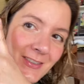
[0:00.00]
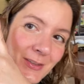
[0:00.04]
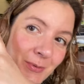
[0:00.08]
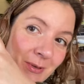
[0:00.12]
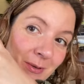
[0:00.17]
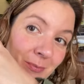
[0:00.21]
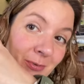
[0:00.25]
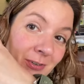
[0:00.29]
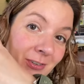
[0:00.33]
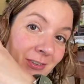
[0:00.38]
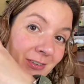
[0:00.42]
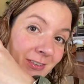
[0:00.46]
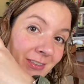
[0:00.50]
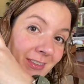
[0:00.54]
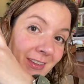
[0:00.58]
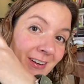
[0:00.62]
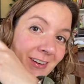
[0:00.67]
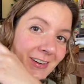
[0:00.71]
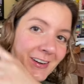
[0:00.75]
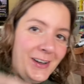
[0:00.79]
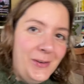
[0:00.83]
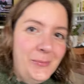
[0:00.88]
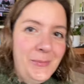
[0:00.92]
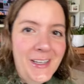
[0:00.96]
the people that
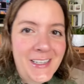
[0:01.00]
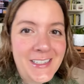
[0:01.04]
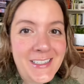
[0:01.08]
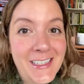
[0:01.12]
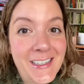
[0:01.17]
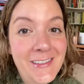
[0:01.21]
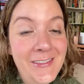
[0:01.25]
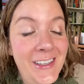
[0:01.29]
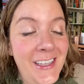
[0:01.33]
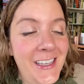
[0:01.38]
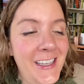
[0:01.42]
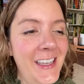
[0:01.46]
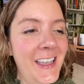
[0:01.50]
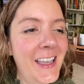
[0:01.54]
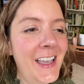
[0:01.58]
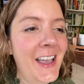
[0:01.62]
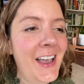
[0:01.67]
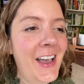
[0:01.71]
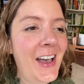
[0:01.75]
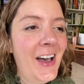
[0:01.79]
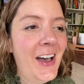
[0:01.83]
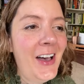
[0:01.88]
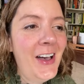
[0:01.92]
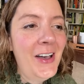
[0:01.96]
are on my TV.
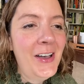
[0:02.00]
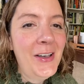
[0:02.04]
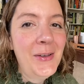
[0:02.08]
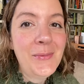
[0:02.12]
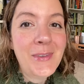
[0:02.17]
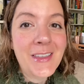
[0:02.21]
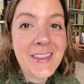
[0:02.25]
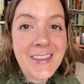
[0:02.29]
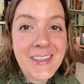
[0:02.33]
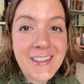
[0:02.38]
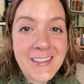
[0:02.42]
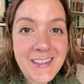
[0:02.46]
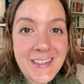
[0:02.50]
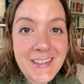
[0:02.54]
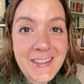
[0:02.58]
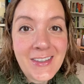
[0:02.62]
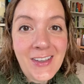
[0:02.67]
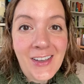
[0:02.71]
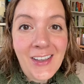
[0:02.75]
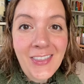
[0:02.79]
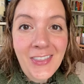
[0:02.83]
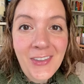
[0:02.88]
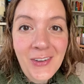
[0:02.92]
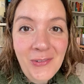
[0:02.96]
This is
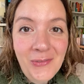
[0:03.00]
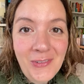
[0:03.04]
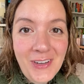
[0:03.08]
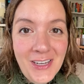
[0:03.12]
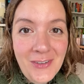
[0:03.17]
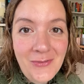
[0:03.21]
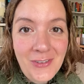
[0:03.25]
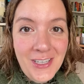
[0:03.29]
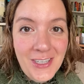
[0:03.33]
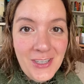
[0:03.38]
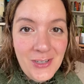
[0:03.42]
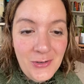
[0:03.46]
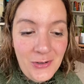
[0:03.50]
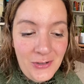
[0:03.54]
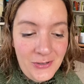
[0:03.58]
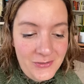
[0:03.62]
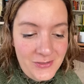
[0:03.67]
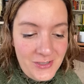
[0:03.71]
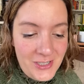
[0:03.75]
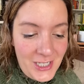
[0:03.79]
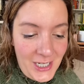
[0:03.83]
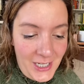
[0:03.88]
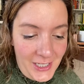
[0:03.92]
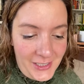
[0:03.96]
called the Read What You
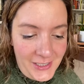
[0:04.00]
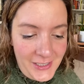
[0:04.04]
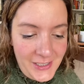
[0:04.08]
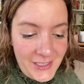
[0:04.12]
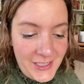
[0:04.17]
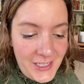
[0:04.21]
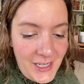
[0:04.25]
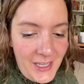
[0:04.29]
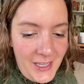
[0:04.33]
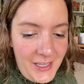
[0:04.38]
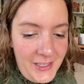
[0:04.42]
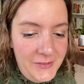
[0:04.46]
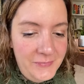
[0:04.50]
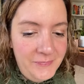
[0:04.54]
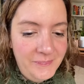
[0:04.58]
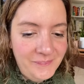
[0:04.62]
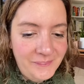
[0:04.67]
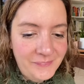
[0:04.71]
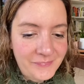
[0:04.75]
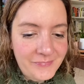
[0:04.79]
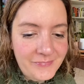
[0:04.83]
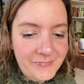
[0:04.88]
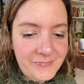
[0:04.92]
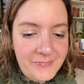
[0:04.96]
Own Challenge,
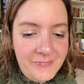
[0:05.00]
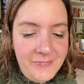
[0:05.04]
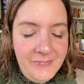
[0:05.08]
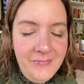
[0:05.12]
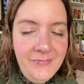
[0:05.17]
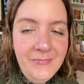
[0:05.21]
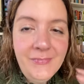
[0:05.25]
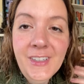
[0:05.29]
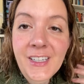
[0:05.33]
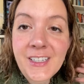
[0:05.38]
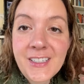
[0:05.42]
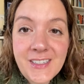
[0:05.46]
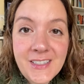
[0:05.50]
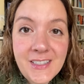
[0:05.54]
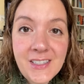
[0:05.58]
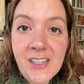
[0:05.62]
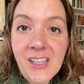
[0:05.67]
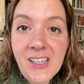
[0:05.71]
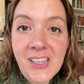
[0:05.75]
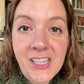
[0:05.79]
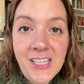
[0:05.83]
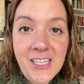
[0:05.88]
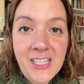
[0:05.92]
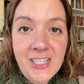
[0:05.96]
and this is
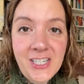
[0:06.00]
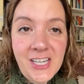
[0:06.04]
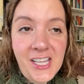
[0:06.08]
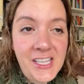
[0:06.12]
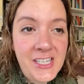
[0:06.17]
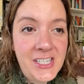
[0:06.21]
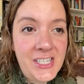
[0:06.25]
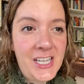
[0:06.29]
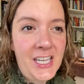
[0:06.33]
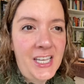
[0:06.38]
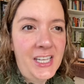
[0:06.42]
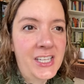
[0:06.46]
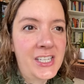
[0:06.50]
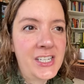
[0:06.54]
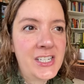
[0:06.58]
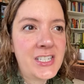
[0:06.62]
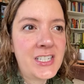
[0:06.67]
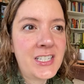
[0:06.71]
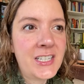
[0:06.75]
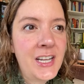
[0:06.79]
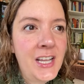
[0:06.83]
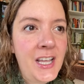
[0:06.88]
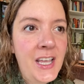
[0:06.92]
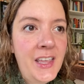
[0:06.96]
a legit
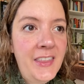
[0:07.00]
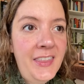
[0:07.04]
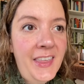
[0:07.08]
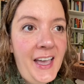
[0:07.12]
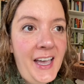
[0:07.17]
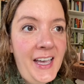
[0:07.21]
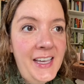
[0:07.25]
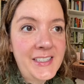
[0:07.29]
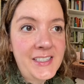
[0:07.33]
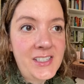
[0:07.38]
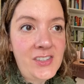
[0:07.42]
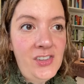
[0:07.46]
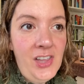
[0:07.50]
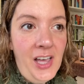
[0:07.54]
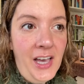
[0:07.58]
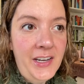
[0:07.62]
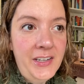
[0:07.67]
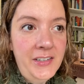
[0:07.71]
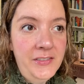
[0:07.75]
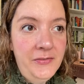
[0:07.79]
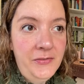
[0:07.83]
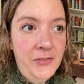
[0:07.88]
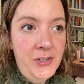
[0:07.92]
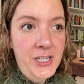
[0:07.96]
challenge that has a lot
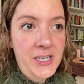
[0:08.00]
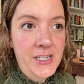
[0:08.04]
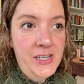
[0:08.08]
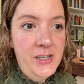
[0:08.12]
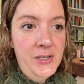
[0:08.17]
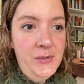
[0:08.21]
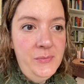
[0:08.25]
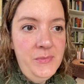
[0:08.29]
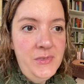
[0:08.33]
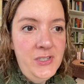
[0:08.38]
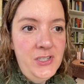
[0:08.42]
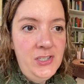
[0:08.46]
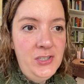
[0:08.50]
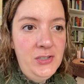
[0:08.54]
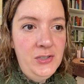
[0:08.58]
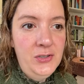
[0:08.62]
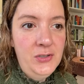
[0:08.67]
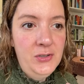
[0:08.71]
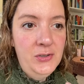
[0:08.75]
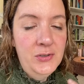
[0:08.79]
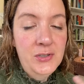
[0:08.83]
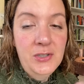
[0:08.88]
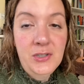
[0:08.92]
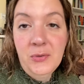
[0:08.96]
of freedom
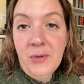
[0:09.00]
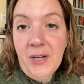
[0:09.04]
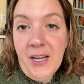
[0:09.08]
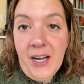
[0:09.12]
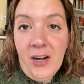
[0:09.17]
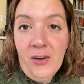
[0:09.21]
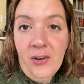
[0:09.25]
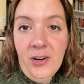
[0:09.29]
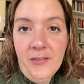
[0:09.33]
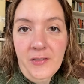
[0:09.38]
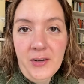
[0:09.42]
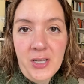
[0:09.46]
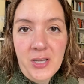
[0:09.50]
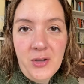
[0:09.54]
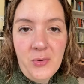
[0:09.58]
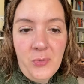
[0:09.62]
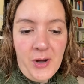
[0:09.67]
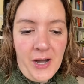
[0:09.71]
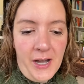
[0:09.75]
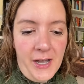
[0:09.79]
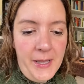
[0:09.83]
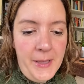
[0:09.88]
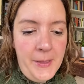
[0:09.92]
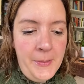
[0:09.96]
to do it however you
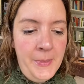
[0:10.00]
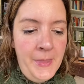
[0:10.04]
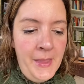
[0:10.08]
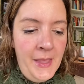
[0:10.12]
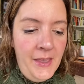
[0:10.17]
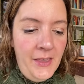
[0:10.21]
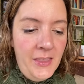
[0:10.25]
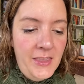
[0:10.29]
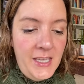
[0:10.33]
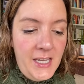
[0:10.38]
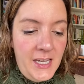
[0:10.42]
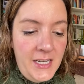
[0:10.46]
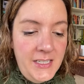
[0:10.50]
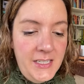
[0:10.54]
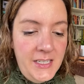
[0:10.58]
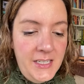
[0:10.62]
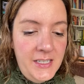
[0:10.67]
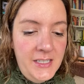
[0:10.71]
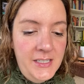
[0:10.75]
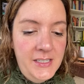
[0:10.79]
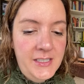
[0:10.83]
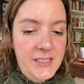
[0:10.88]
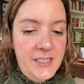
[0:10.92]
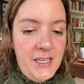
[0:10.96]
want. The
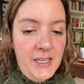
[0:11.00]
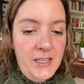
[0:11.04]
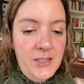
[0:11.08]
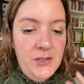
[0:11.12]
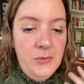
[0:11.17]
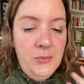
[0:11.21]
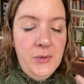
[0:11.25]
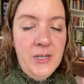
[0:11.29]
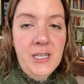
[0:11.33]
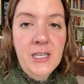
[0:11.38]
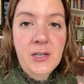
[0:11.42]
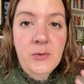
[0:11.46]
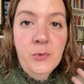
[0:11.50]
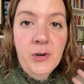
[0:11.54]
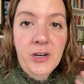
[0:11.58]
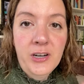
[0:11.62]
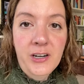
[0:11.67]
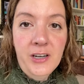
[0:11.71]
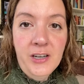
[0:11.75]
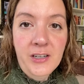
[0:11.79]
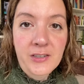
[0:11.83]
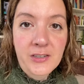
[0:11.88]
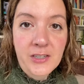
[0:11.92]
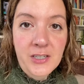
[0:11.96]
idea is that you read
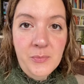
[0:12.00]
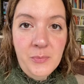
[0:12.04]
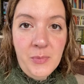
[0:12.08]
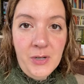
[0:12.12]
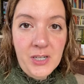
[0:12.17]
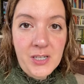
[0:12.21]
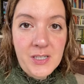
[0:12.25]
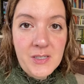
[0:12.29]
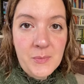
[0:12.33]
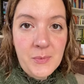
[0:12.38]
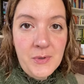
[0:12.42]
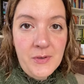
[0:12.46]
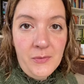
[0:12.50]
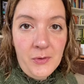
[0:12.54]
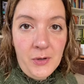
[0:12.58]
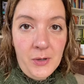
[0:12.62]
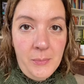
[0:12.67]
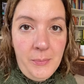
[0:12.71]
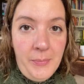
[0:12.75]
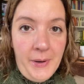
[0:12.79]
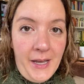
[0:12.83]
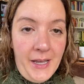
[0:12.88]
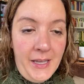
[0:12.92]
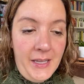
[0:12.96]
100 books before
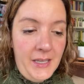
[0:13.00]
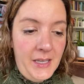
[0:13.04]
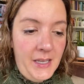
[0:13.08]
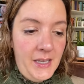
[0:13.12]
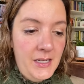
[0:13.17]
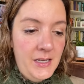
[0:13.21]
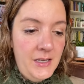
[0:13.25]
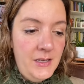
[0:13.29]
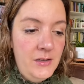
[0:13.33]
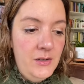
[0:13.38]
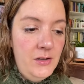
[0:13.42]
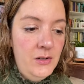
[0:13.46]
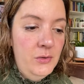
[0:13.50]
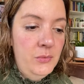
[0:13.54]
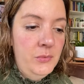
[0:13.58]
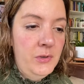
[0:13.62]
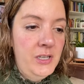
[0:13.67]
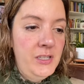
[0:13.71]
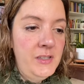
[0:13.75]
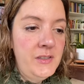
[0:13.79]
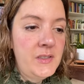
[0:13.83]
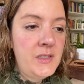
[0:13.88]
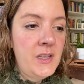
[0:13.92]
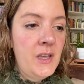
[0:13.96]
buying any new
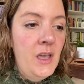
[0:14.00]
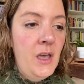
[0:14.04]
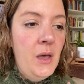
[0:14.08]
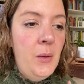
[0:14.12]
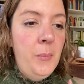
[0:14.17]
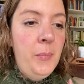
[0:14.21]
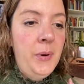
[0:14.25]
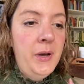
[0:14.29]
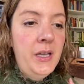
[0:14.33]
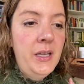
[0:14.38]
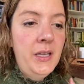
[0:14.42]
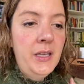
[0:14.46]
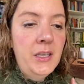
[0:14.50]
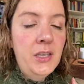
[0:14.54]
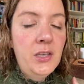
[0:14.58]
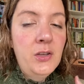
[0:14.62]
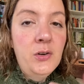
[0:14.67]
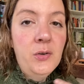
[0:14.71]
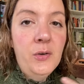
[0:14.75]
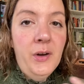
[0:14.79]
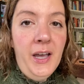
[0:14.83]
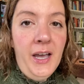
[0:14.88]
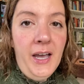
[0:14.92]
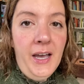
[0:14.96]
ones, but you
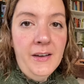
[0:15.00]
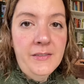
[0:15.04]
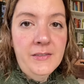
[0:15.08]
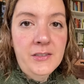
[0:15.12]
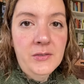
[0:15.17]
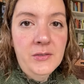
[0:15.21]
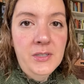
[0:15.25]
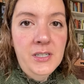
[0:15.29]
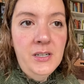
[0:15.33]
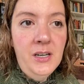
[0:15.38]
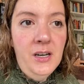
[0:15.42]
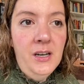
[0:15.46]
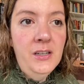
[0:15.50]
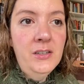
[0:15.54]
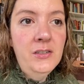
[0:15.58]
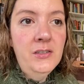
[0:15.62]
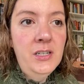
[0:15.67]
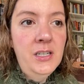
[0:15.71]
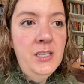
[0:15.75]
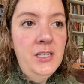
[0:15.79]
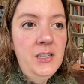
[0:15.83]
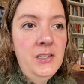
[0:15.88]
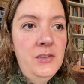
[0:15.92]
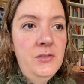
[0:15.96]
don't have to read
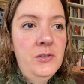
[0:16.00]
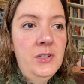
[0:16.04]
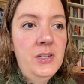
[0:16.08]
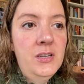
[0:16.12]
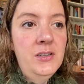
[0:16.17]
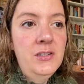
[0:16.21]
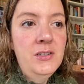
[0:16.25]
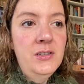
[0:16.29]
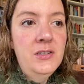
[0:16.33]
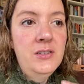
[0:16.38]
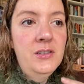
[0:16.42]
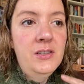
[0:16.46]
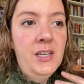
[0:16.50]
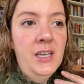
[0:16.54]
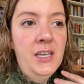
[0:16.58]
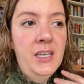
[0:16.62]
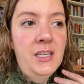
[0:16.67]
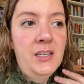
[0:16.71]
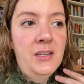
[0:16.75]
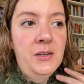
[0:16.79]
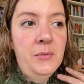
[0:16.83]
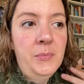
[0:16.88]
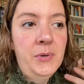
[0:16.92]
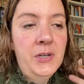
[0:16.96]
100. You can
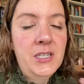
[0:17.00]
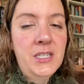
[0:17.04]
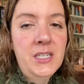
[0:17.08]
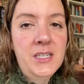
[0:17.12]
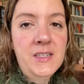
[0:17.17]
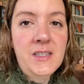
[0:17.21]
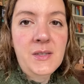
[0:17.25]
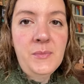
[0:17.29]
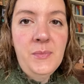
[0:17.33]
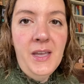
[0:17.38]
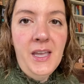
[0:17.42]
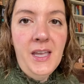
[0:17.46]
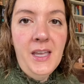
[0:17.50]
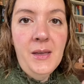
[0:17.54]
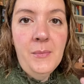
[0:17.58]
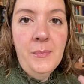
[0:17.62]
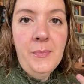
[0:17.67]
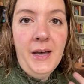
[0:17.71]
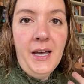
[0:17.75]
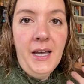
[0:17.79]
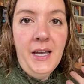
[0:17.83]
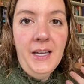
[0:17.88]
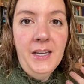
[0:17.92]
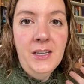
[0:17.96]
like participate
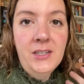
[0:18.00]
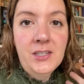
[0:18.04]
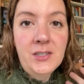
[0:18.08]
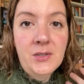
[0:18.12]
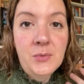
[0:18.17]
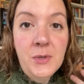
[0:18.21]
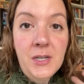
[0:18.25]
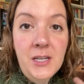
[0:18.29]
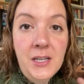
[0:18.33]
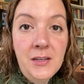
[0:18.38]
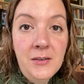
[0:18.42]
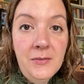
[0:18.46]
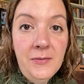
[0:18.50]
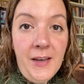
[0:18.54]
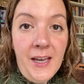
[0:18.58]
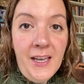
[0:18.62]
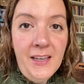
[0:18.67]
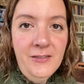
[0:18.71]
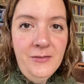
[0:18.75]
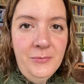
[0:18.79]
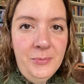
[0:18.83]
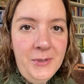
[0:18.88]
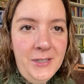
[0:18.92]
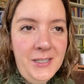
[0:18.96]
by just reading
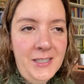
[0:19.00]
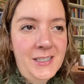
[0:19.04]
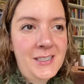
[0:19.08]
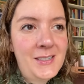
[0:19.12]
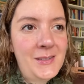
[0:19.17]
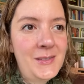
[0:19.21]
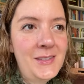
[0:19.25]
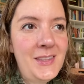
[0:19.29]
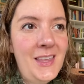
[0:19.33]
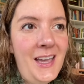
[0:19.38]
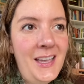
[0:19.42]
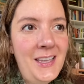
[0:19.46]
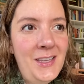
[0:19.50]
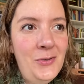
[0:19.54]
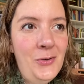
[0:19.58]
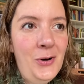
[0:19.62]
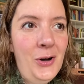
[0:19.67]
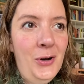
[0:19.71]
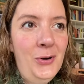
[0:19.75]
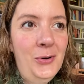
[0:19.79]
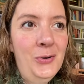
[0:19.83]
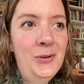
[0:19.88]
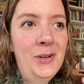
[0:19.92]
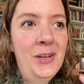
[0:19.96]
5 books that you
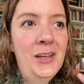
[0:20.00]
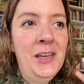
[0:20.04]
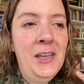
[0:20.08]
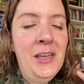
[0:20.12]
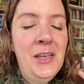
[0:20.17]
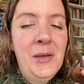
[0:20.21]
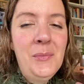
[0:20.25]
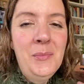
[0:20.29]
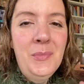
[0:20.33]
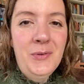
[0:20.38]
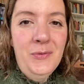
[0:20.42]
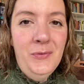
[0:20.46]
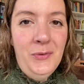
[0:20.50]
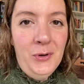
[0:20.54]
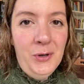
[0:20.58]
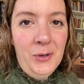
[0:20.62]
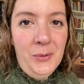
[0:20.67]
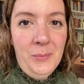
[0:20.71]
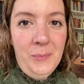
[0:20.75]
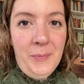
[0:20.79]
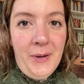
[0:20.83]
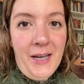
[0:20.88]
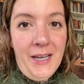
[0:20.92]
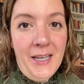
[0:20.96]
own before
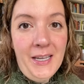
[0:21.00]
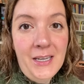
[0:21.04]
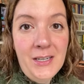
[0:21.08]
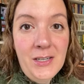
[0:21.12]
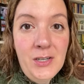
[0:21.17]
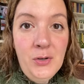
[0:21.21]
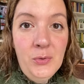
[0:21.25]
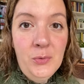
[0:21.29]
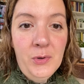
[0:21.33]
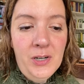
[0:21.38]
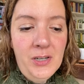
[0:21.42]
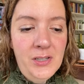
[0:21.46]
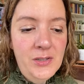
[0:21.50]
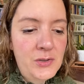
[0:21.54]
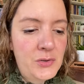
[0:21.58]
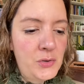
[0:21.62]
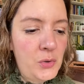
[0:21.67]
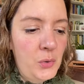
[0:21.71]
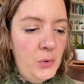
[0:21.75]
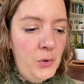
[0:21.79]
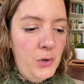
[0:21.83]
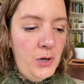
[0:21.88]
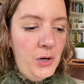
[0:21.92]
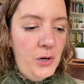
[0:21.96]
buying new ones,
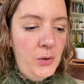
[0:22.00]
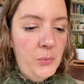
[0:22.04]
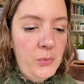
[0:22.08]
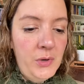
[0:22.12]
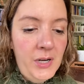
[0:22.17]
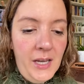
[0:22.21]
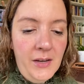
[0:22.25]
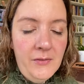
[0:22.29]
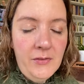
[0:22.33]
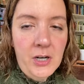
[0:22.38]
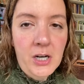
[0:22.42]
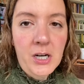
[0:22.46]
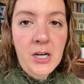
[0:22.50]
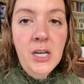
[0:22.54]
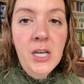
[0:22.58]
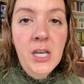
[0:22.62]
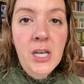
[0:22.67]
or whatever.